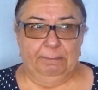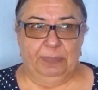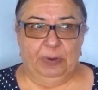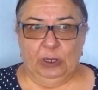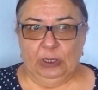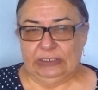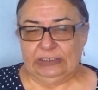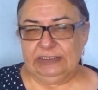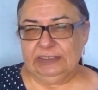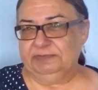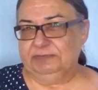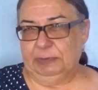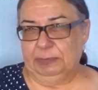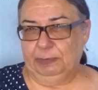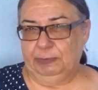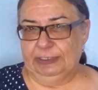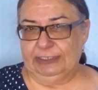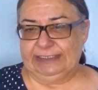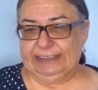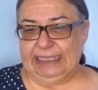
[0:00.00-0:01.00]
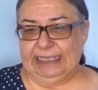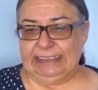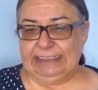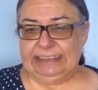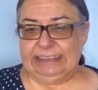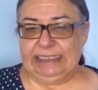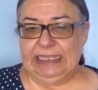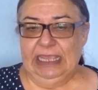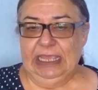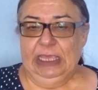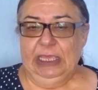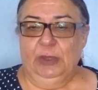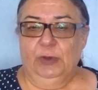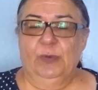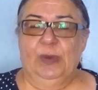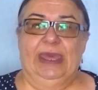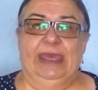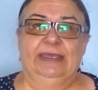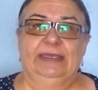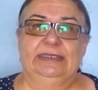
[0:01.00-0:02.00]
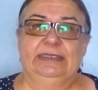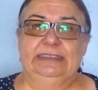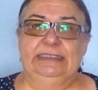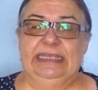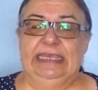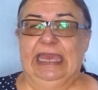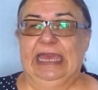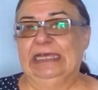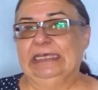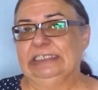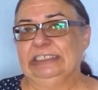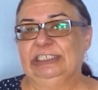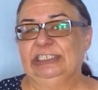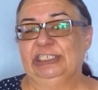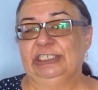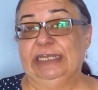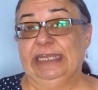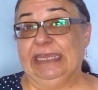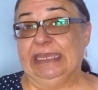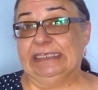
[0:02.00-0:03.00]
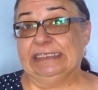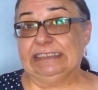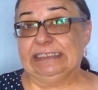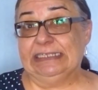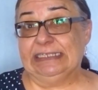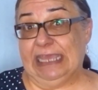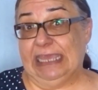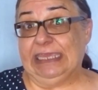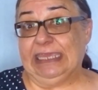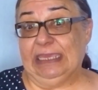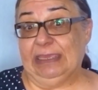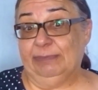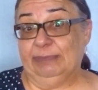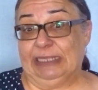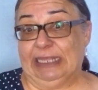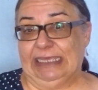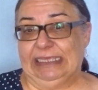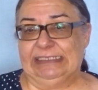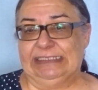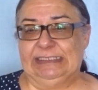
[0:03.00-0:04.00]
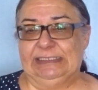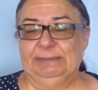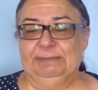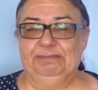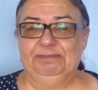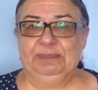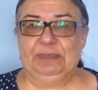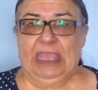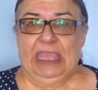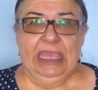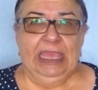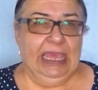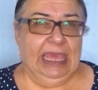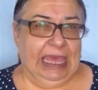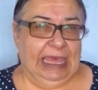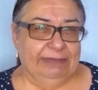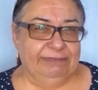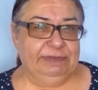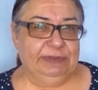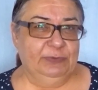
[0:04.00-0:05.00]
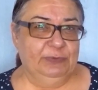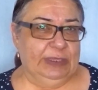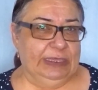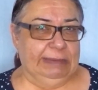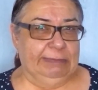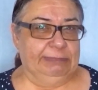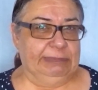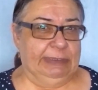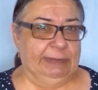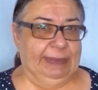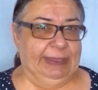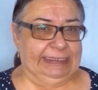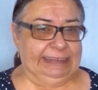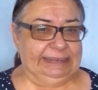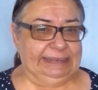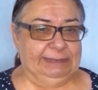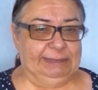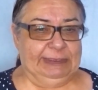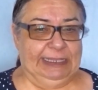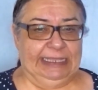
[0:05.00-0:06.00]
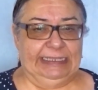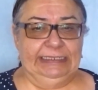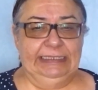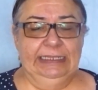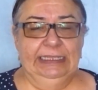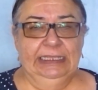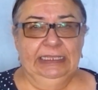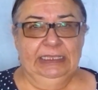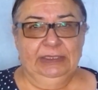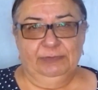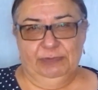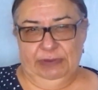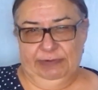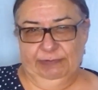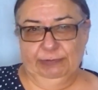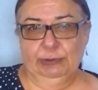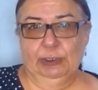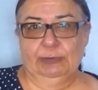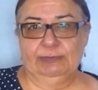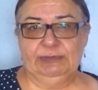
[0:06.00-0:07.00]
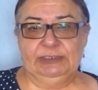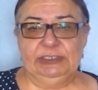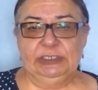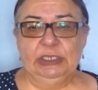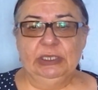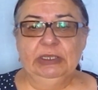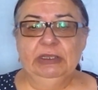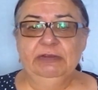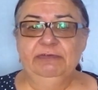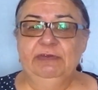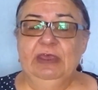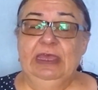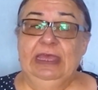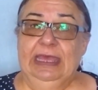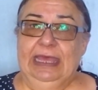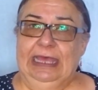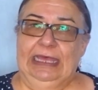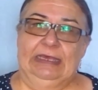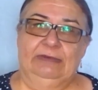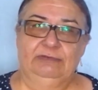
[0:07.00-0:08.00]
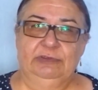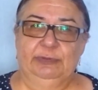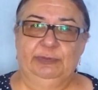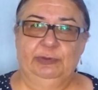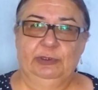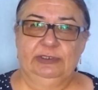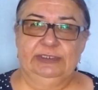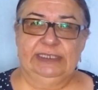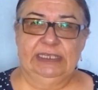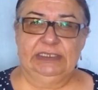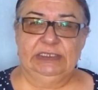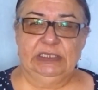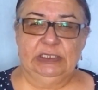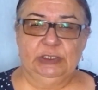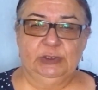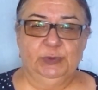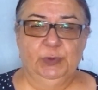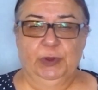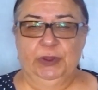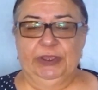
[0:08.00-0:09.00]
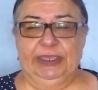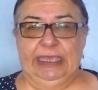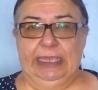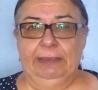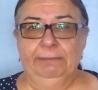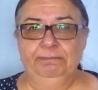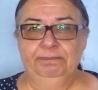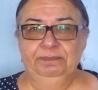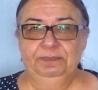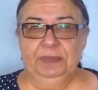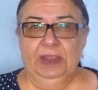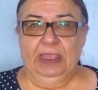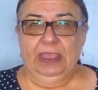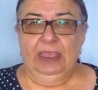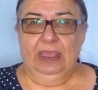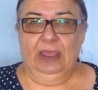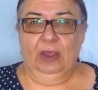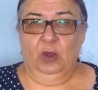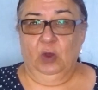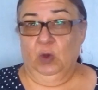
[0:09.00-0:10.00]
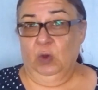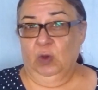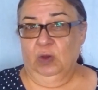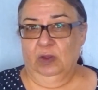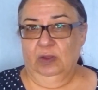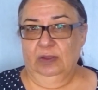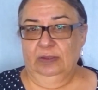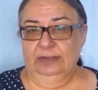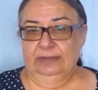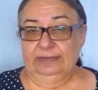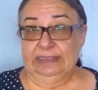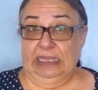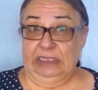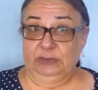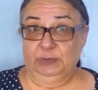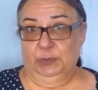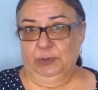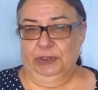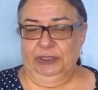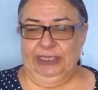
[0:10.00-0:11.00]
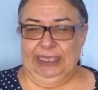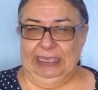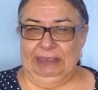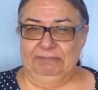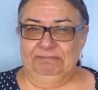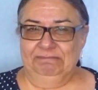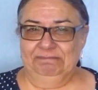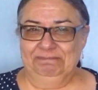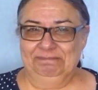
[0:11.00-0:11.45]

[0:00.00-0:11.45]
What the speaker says: part of the process where the action is taking place. After we implement the plan, we will observe how the process is working or not working.